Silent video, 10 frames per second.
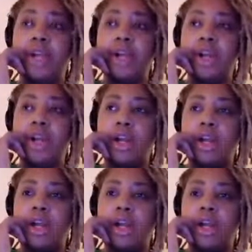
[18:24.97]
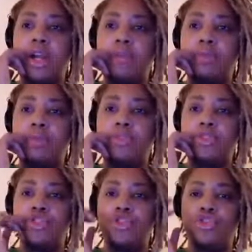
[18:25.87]
are uh,
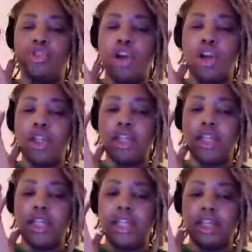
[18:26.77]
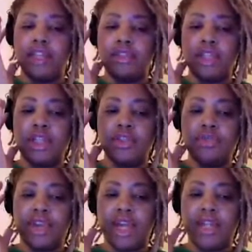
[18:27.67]
strongly gifted you
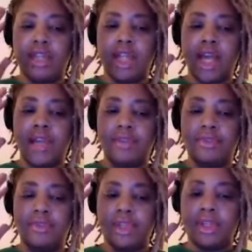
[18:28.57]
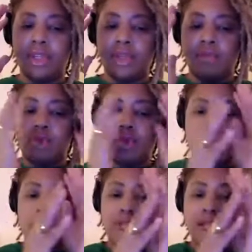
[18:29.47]
find a lot of
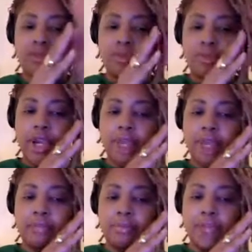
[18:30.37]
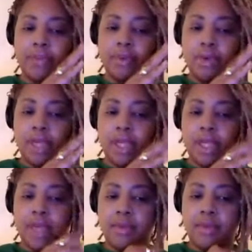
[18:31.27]
more left brain people
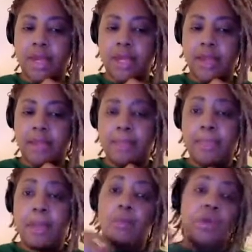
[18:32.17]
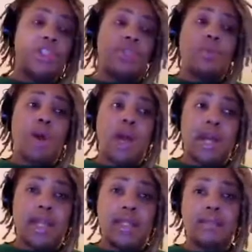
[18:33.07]
in that way which is
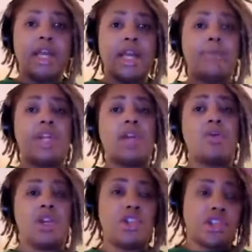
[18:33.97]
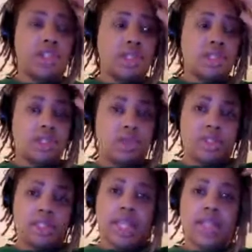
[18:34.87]
why sometimes i question
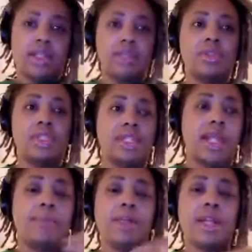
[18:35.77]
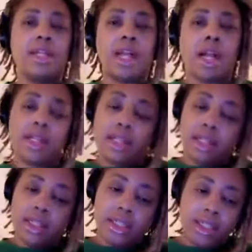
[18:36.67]
those diagnoses and i'm not a
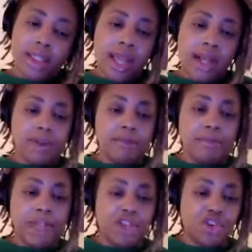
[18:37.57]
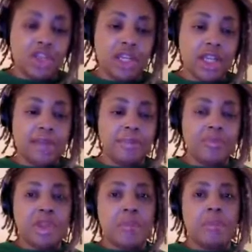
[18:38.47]
doctor I don't have my degree,
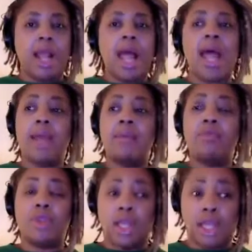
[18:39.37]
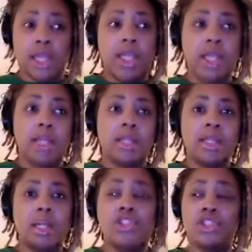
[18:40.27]
mm-hmm. but I
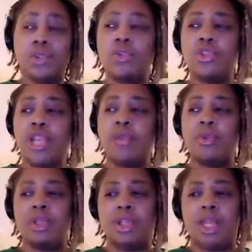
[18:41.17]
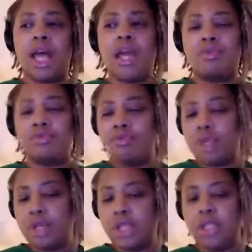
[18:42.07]
again associate with a lot of
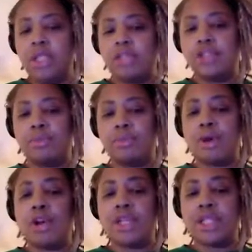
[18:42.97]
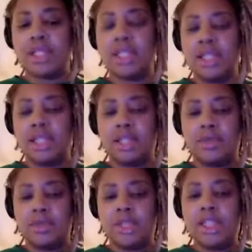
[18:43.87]
really smart, mm-hmm.
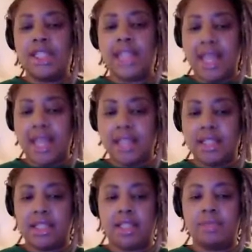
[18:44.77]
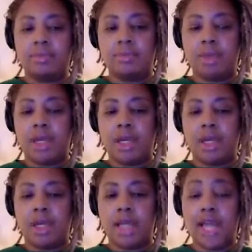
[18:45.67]
really talented,
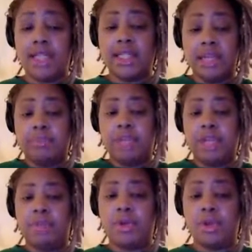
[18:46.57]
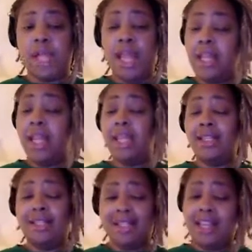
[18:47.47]
uh, kind of deep people, and mm-hmm.
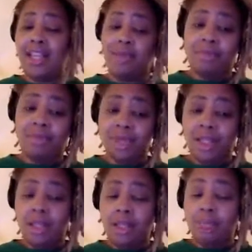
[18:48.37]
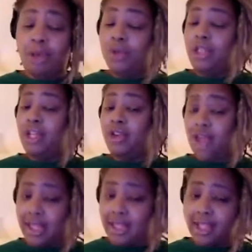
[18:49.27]
they seem mostly
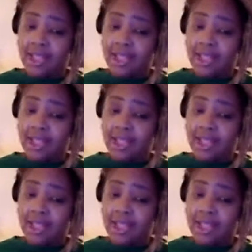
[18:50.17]
crazy.